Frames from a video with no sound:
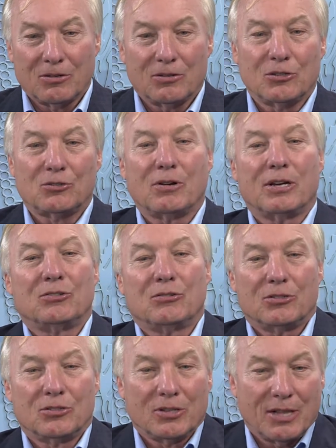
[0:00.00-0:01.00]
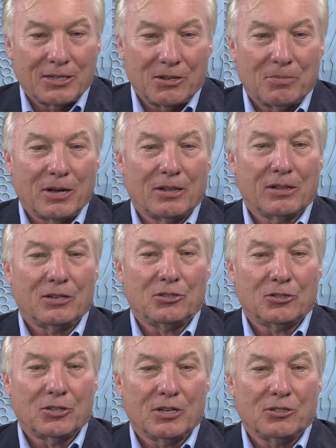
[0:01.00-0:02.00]
and the treasurer is elected by the
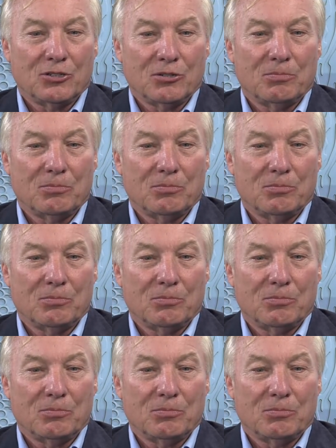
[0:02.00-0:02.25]
legislature,